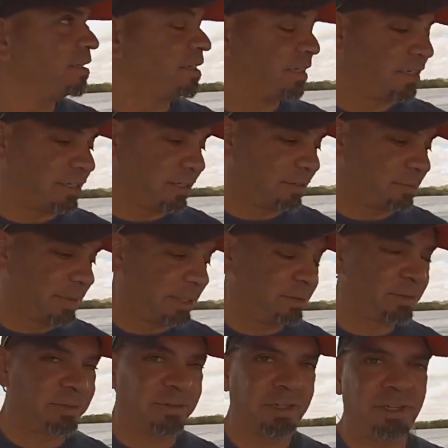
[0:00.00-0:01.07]
I
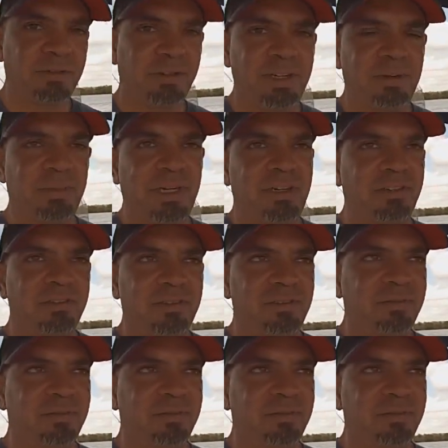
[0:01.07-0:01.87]
was only going about,